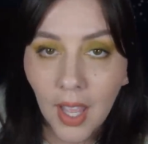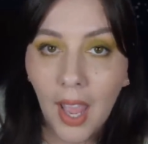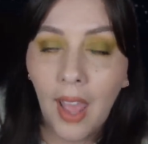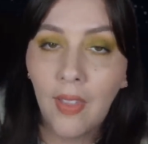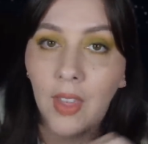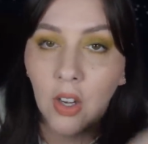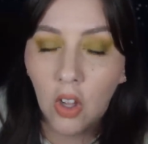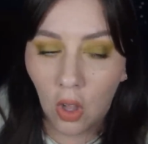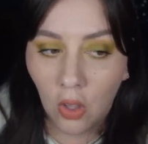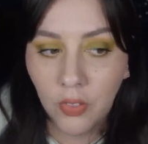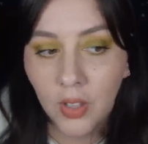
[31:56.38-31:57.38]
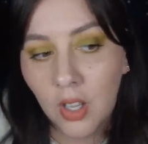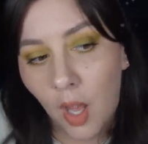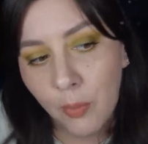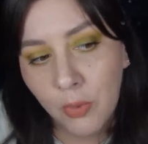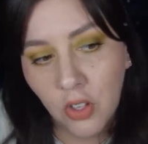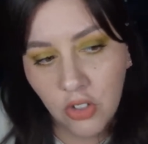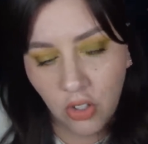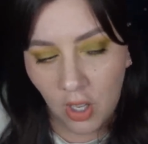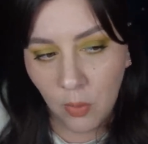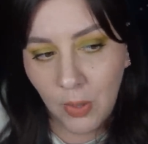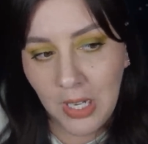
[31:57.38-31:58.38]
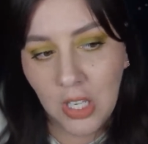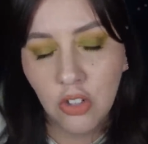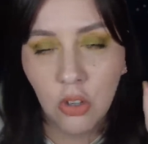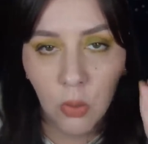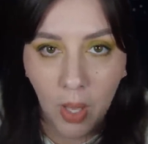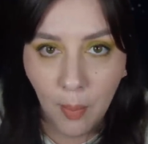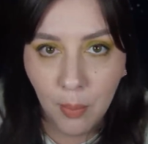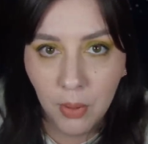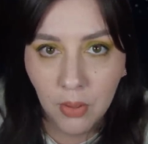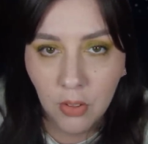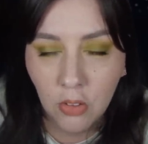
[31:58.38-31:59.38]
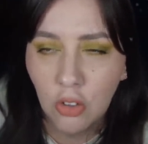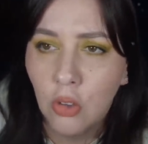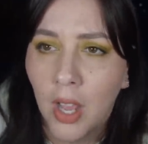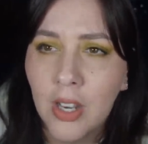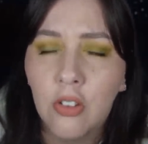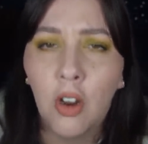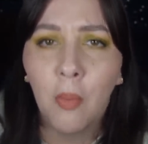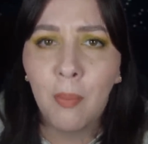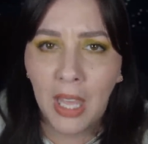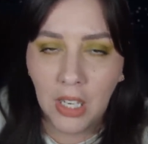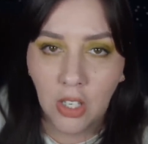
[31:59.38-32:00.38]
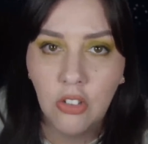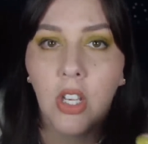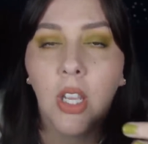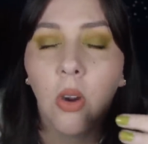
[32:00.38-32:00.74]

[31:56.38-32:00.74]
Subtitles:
and then called the cops on John when he showed up to try to start bandaging